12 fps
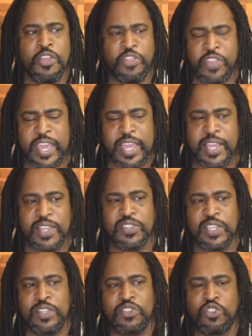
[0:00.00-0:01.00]
things
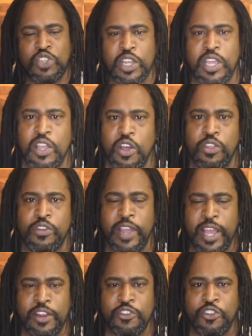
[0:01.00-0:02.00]
and sucking all their
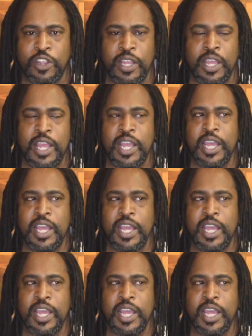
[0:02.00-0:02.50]
energy.